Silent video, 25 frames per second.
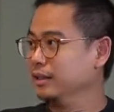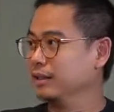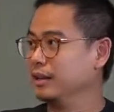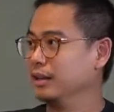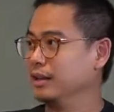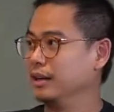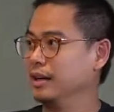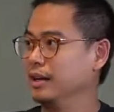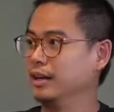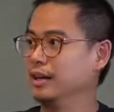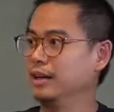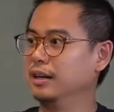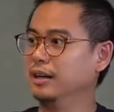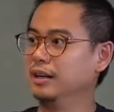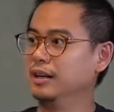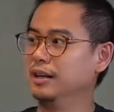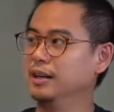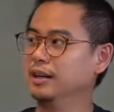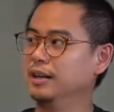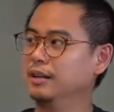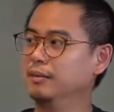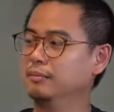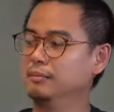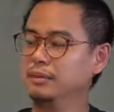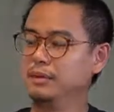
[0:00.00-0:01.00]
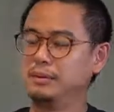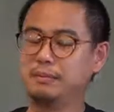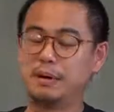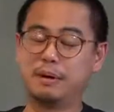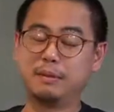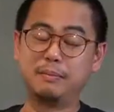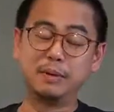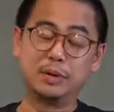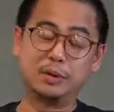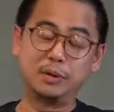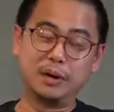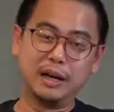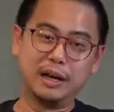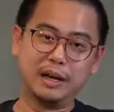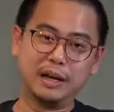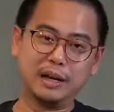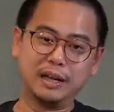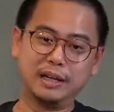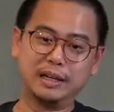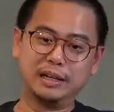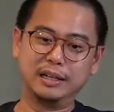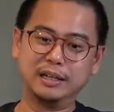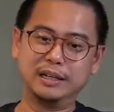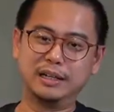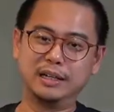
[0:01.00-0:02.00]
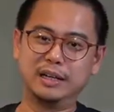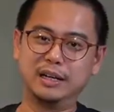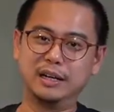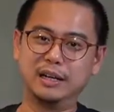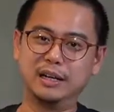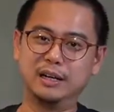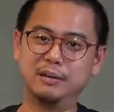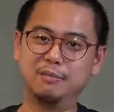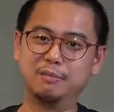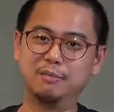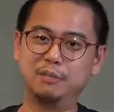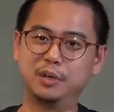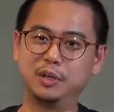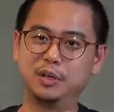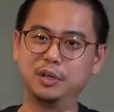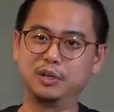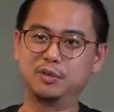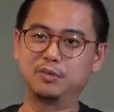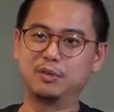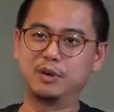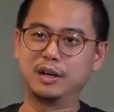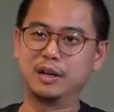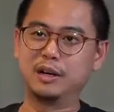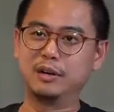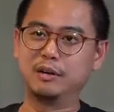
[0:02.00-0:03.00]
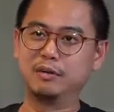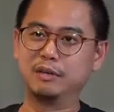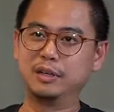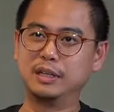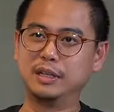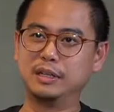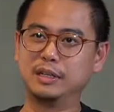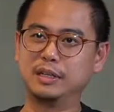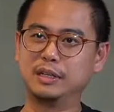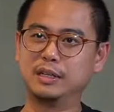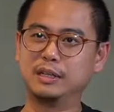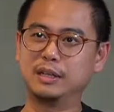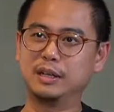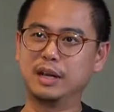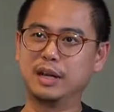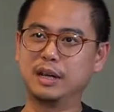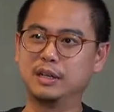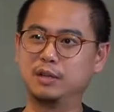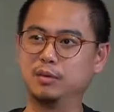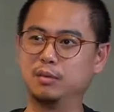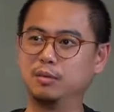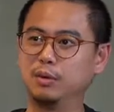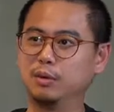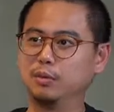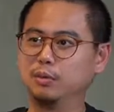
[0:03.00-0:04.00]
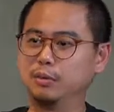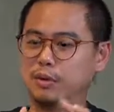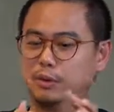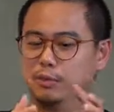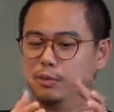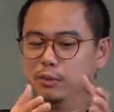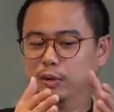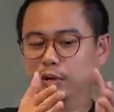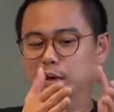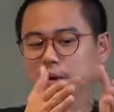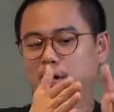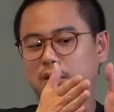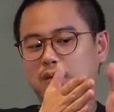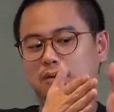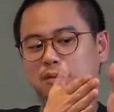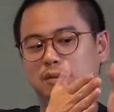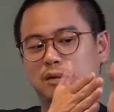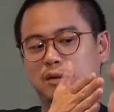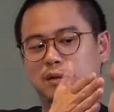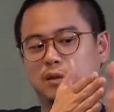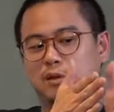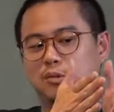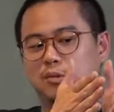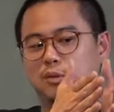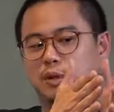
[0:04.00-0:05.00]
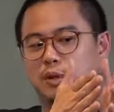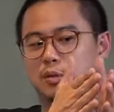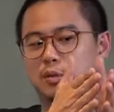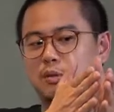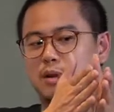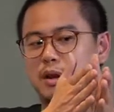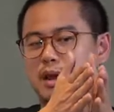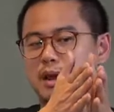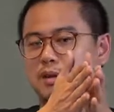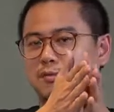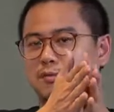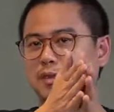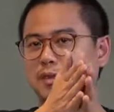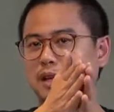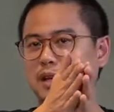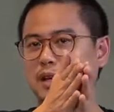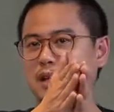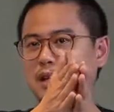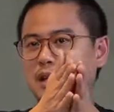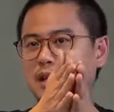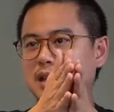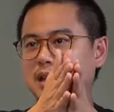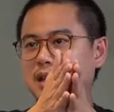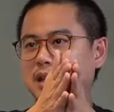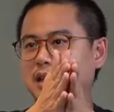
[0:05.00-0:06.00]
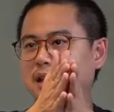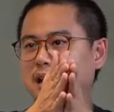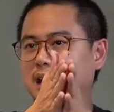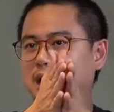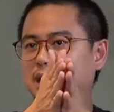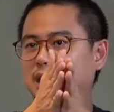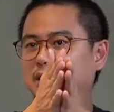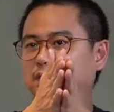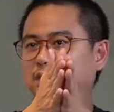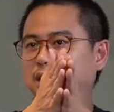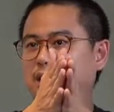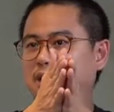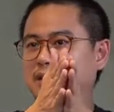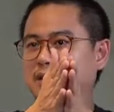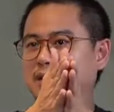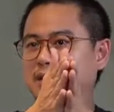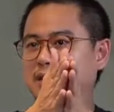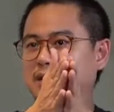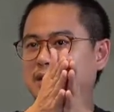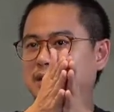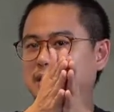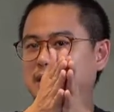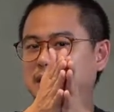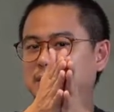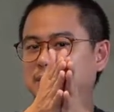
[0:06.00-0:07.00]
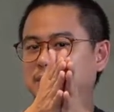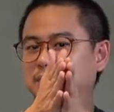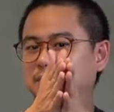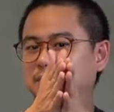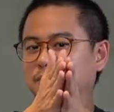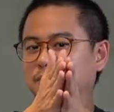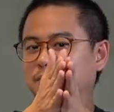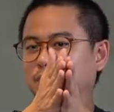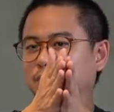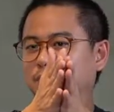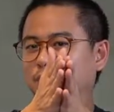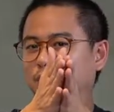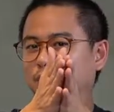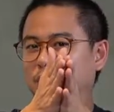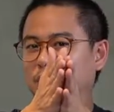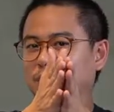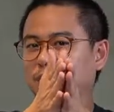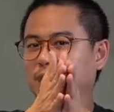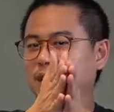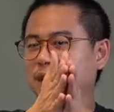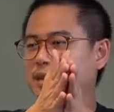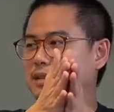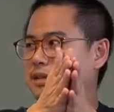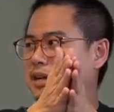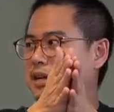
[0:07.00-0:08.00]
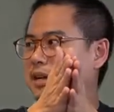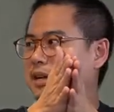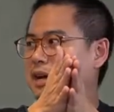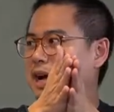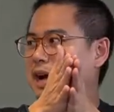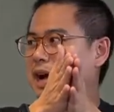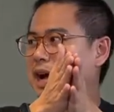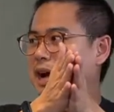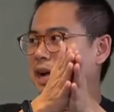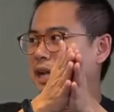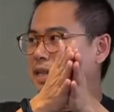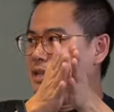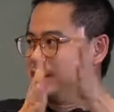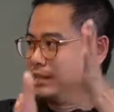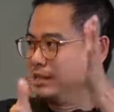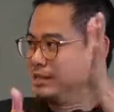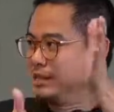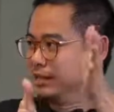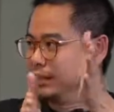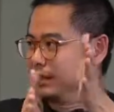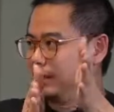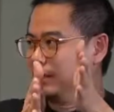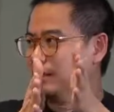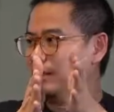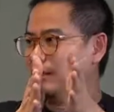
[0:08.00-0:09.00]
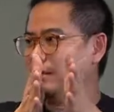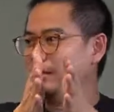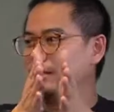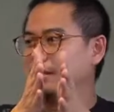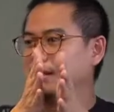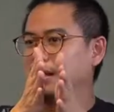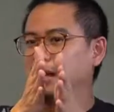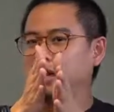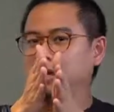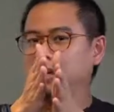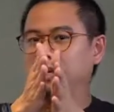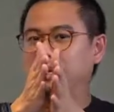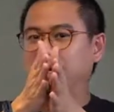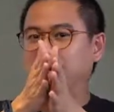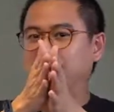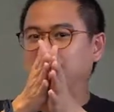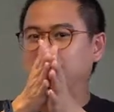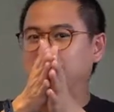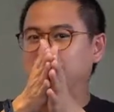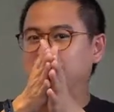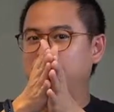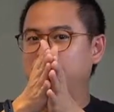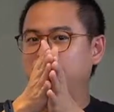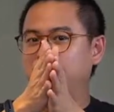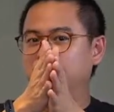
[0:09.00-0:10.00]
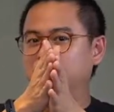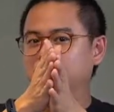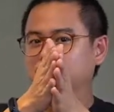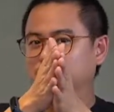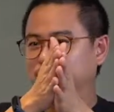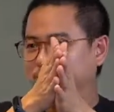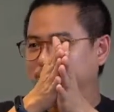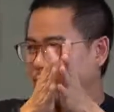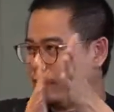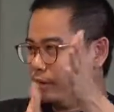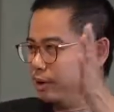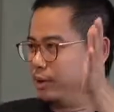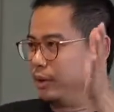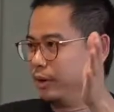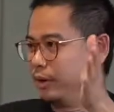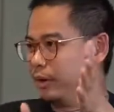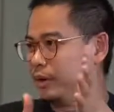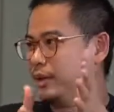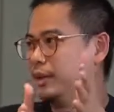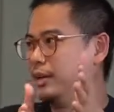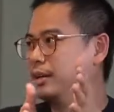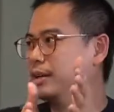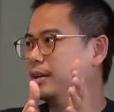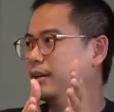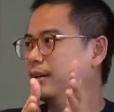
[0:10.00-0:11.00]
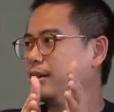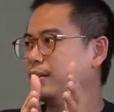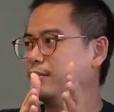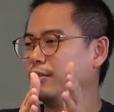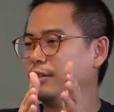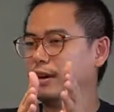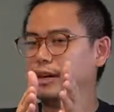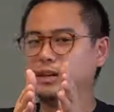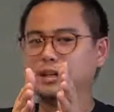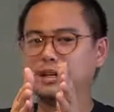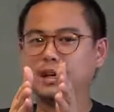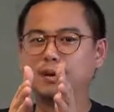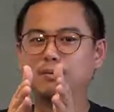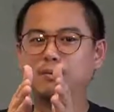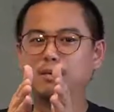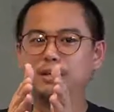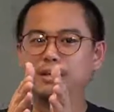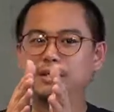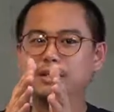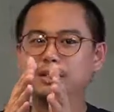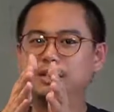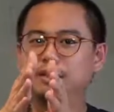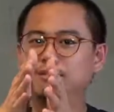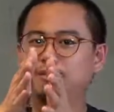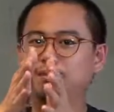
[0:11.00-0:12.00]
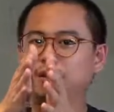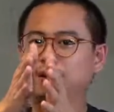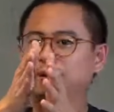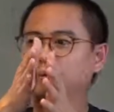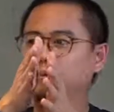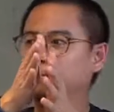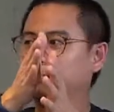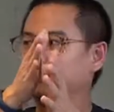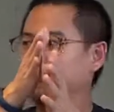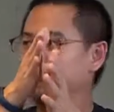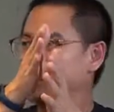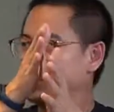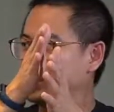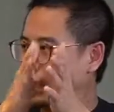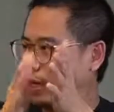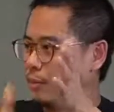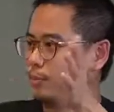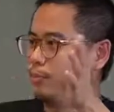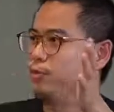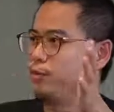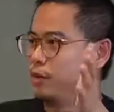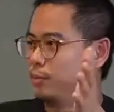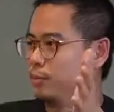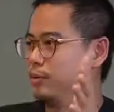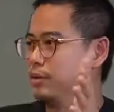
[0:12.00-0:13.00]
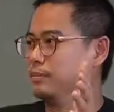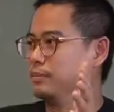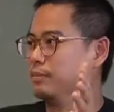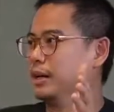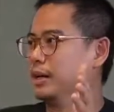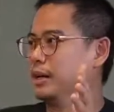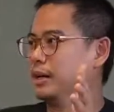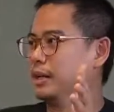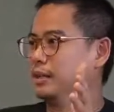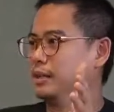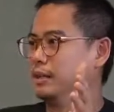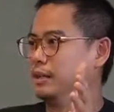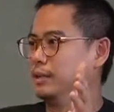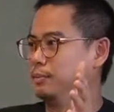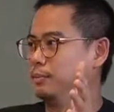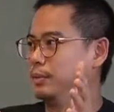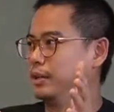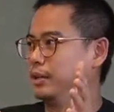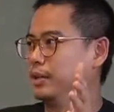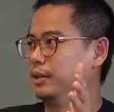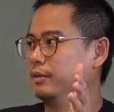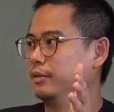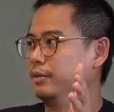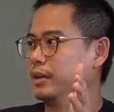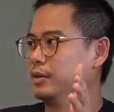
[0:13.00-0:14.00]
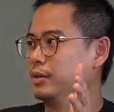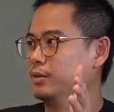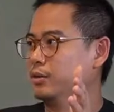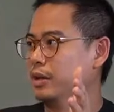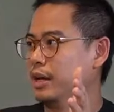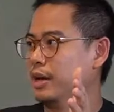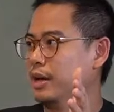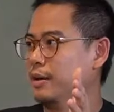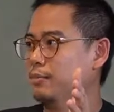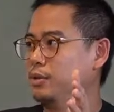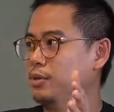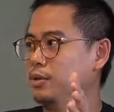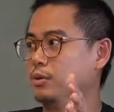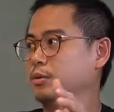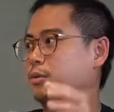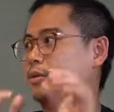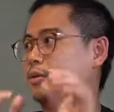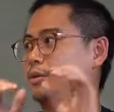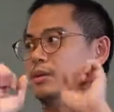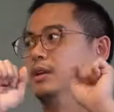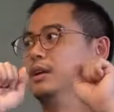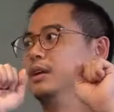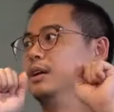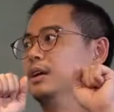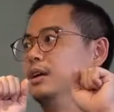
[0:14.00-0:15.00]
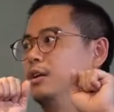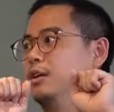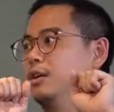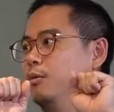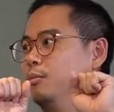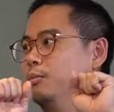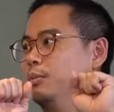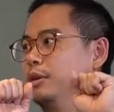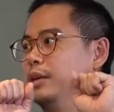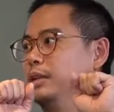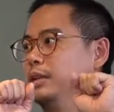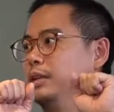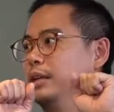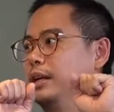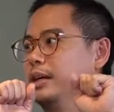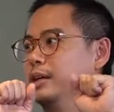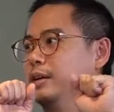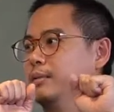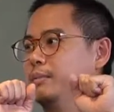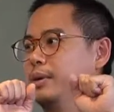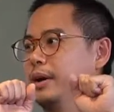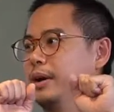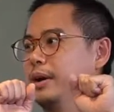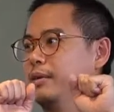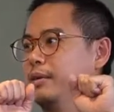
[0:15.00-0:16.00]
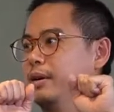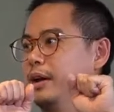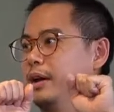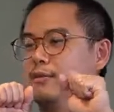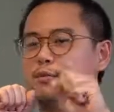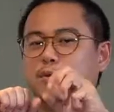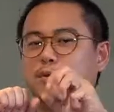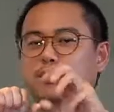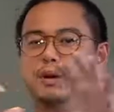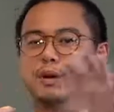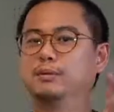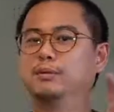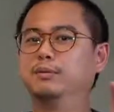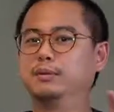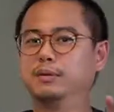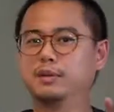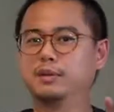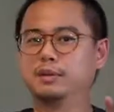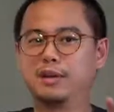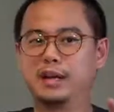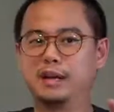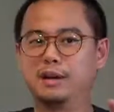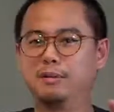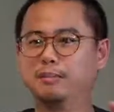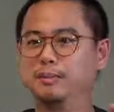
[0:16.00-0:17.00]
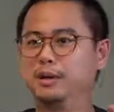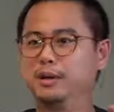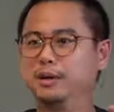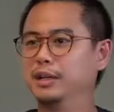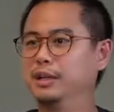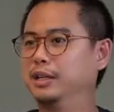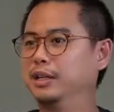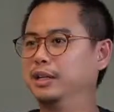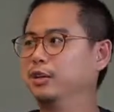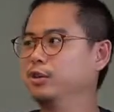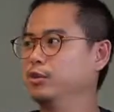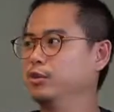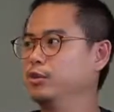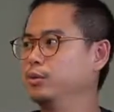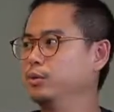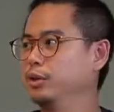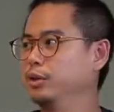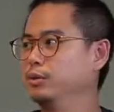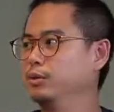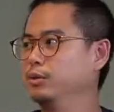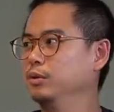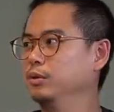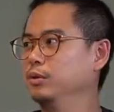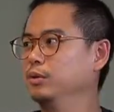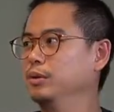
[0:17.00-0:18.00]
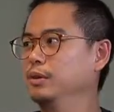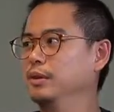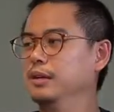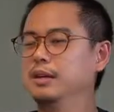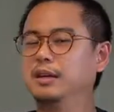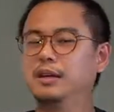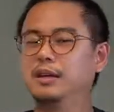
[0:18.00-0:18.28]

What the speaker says: It might be quite unlikely because right now it's actually we're not, we don't have that kind of that steep, when things are uncertain and it kind of happens very quickly, right? Then we see very sharp drops in market typically, right? So the MCO was completely taken aback, right? Everyone was kind of blurred, they're not sure what to do.